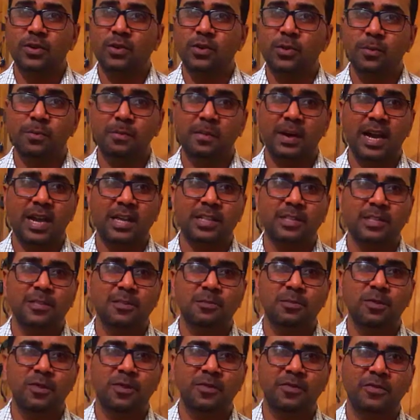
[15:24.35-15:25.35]
Go buy
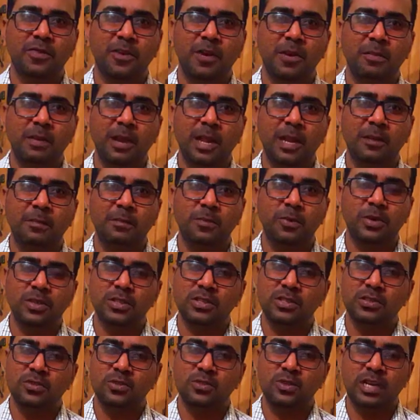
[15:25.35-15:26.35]
this book from any
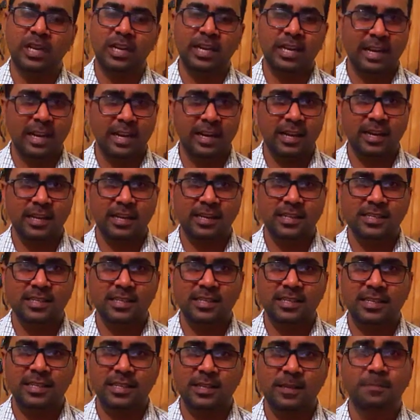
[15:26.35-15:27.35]
bookstore in Larkana
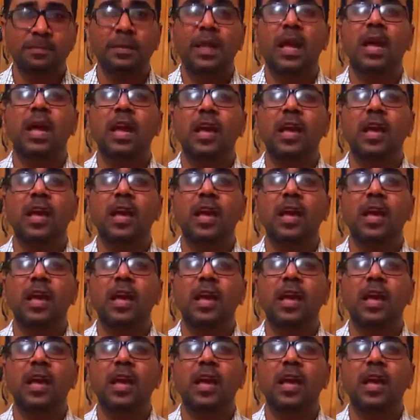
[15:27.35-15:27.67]
City.